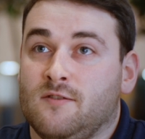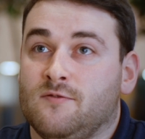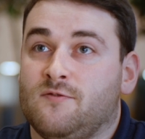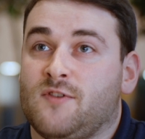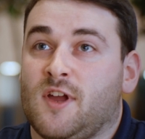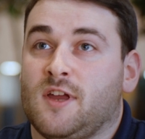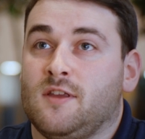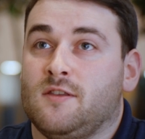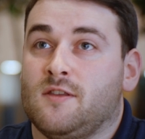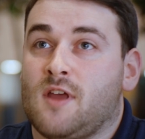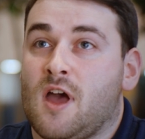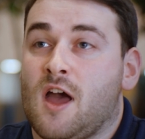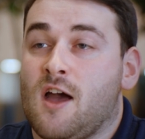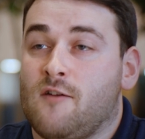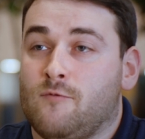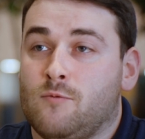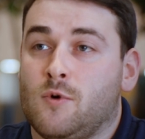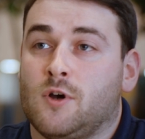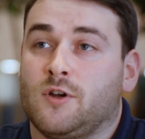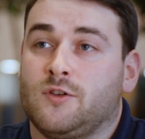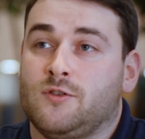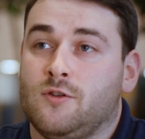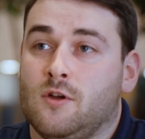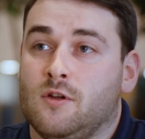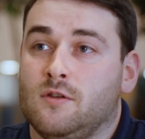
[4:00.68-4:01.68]
thing that I've
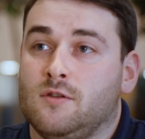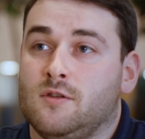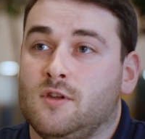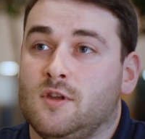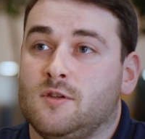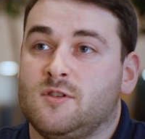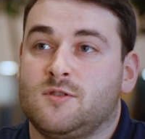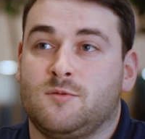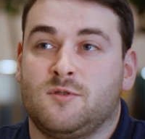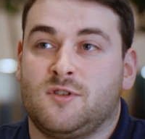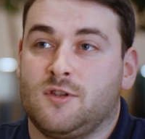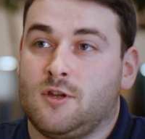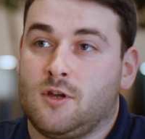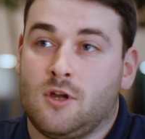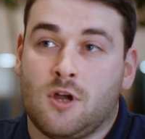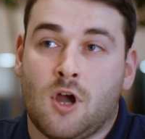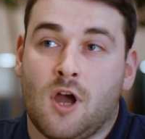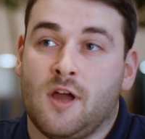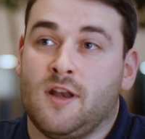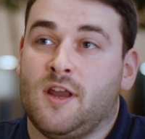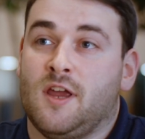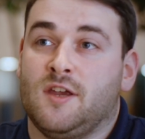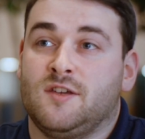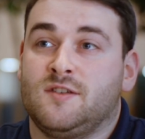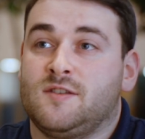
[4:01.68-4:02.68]
worked on, this was
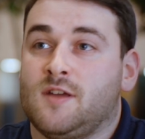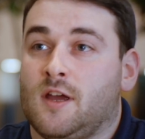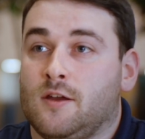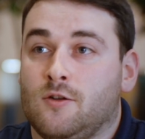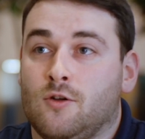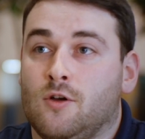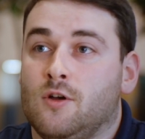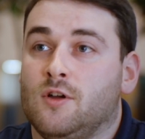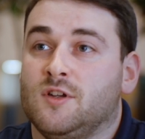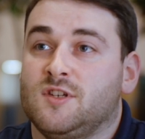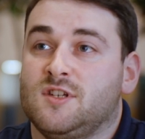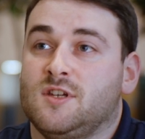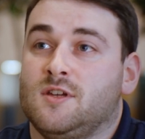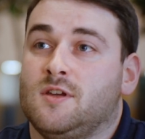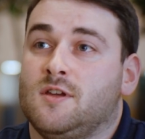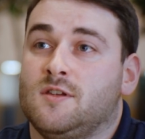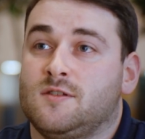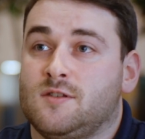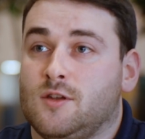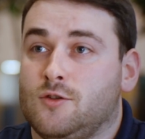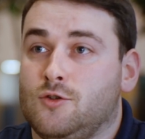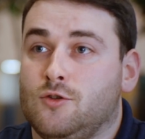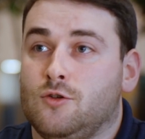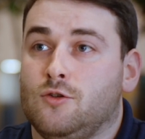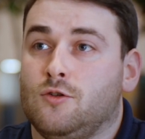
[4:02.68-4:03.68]
cutting edge technology, is
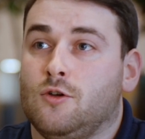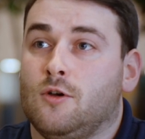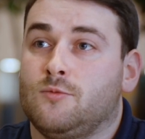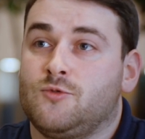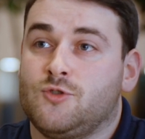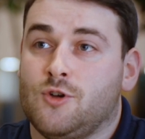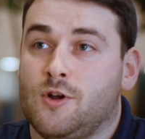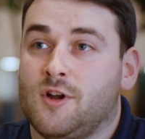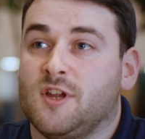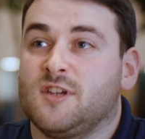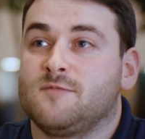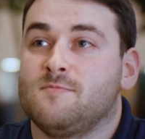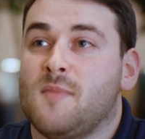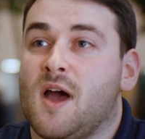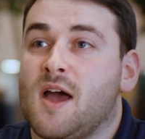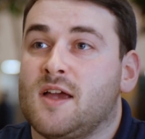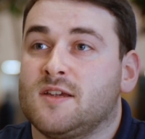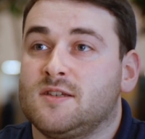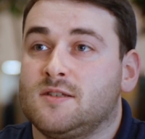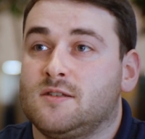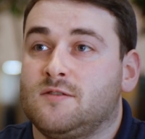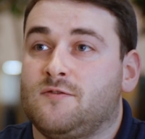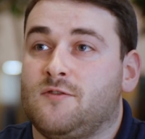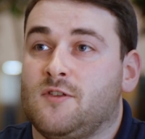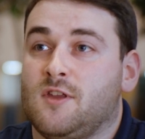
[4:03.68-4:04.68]
the new optronics
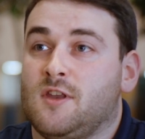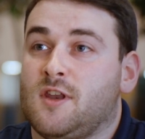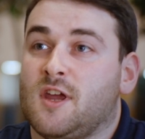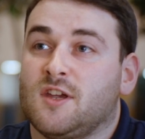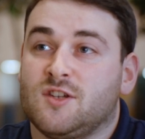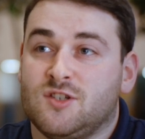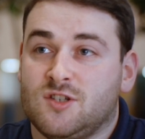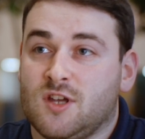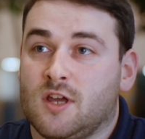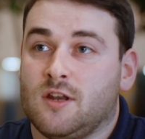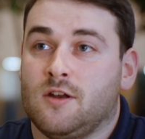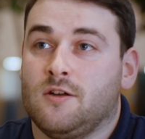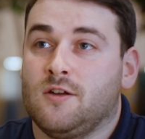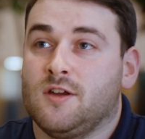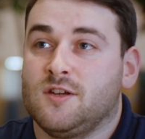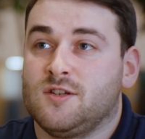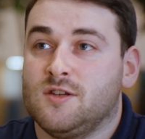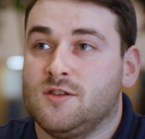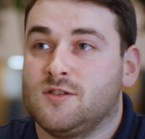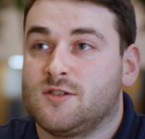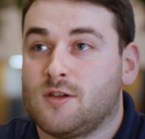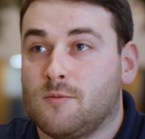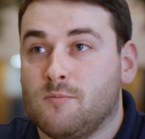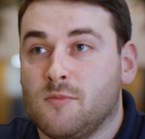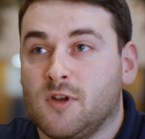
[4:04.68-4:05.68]
mast for the next generation
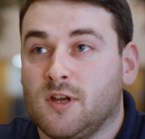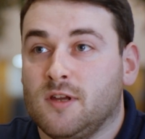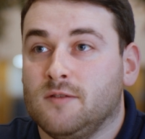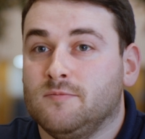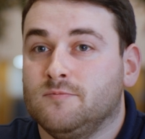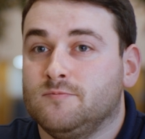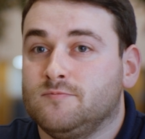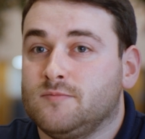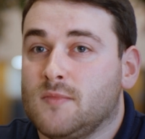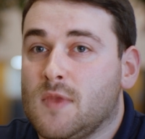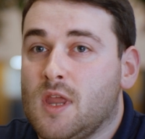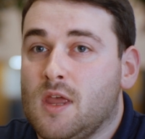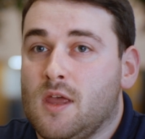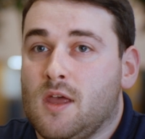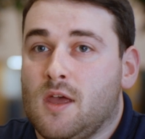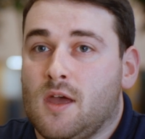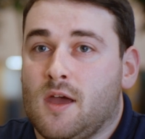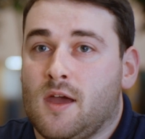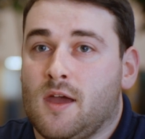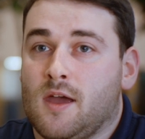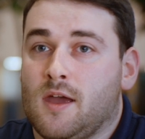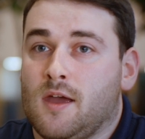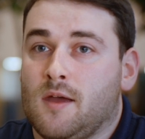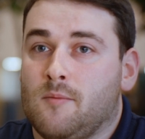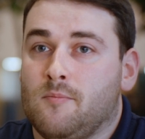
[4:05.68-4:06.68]
submarine.
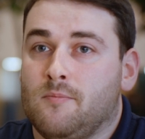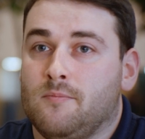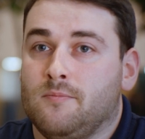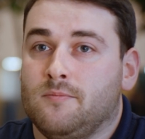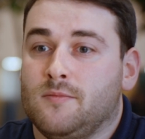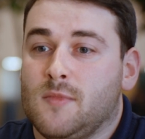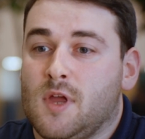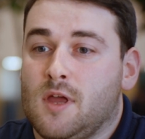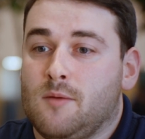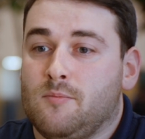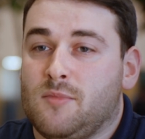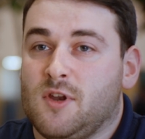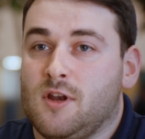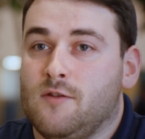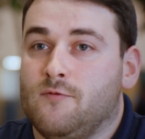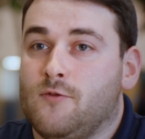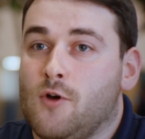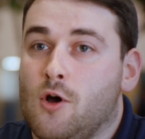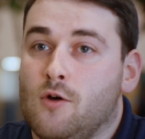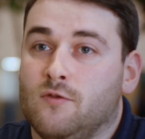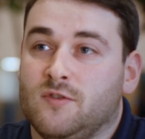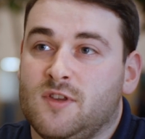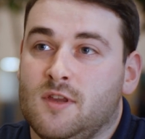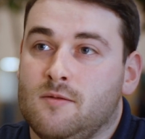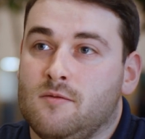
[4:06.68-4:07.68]
Being
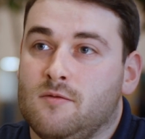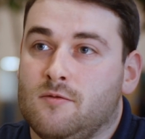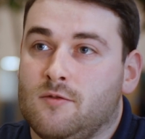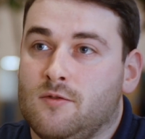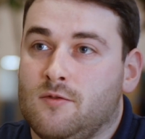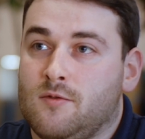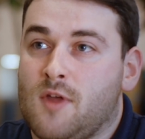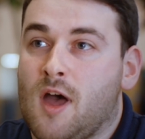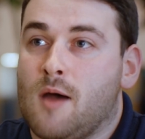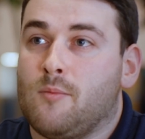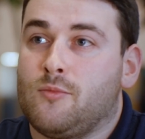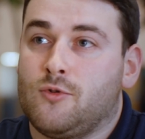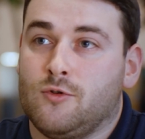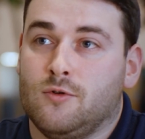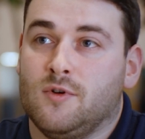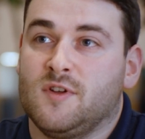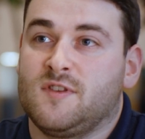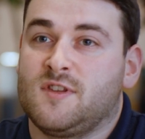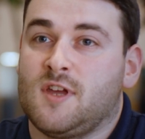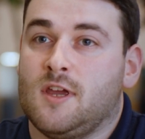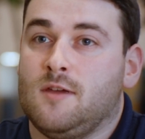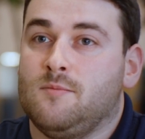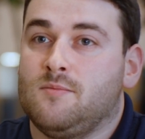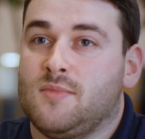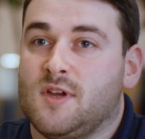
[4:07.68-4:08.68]
involved in that
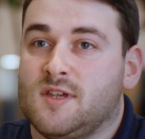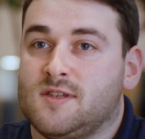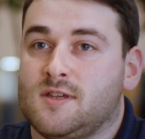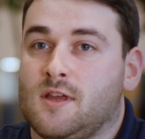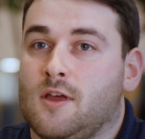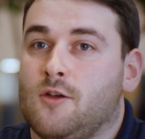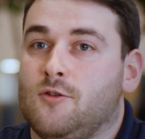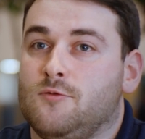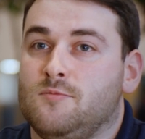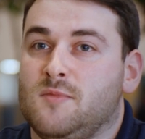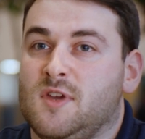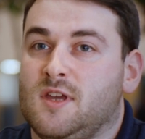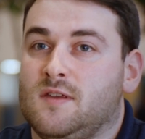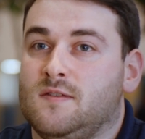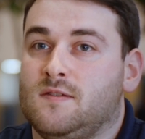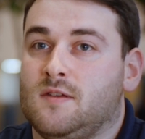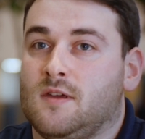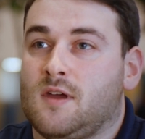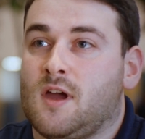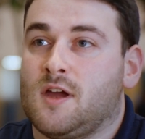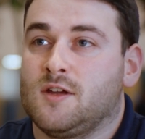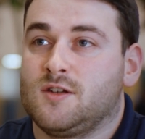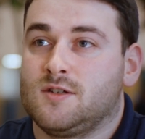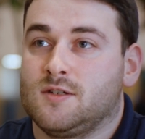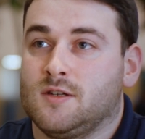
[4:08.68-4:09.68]
prototype has allowed me
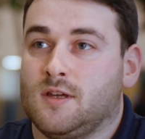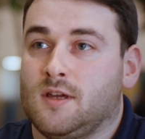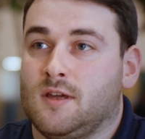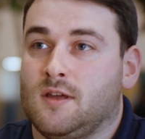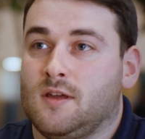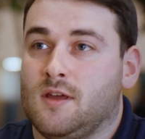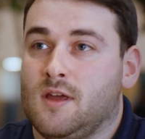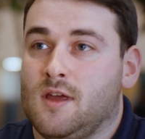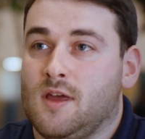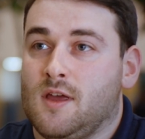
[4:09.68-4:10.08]
to actually